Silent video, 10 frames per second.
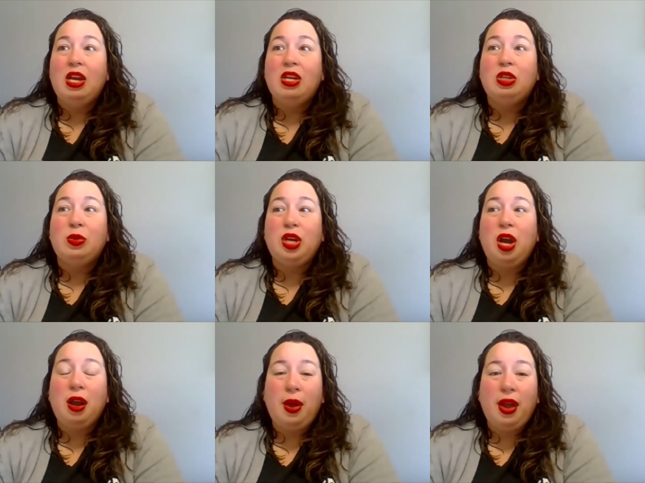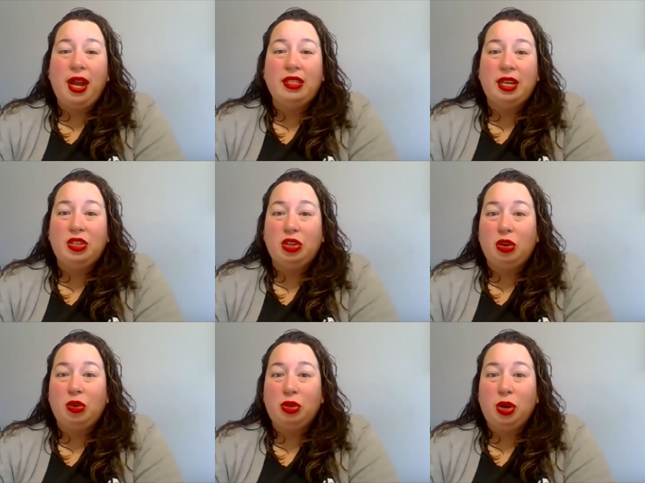So we talk about
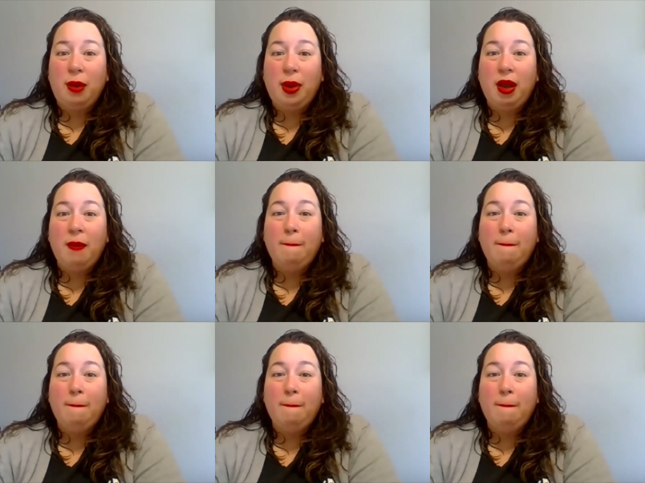ancestral trauma,